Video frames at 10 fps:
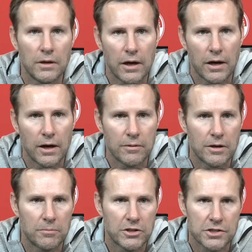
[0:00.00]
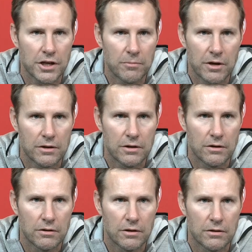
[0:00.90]
Yeah, I mean, Sam, you
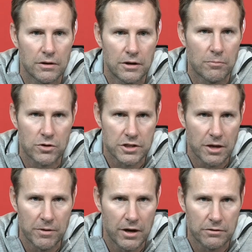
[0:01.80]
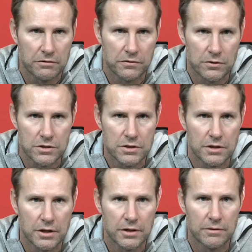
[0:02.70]
know, the numbers came out, the
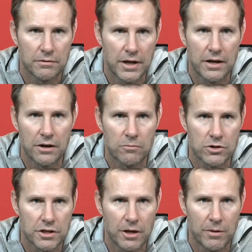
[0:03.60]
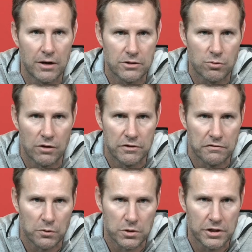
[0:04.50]
first net numbers came out, 12 of
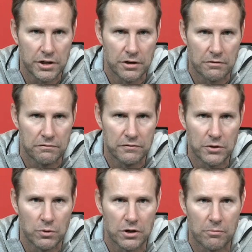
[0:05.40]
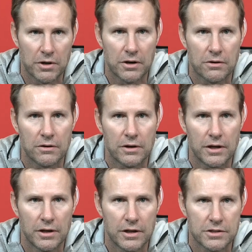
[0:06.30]
the 14 or 51 or better,
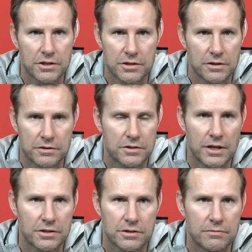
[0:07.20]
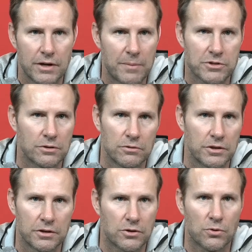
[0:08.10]
and that's
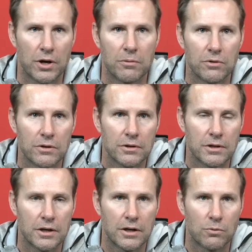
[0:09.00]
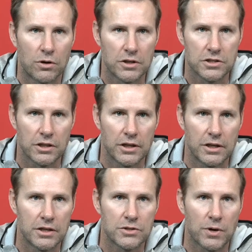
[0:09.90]
absolutely incredible where this
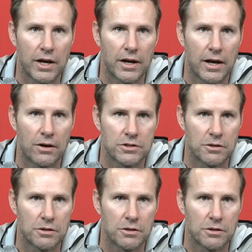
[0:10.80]
league is right now.